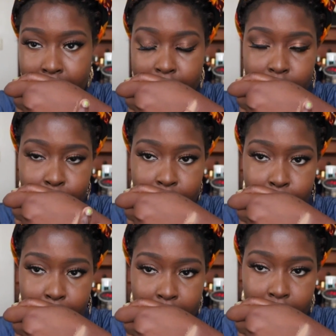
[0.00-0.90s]
It looks really
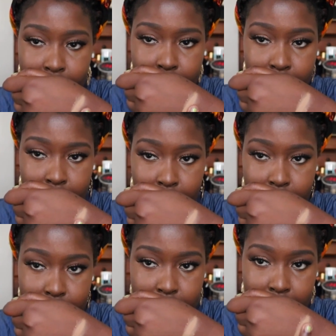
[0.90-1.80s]
bright on
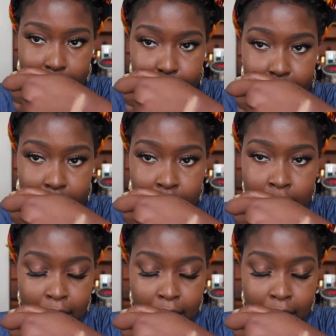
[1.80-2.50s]
this camera,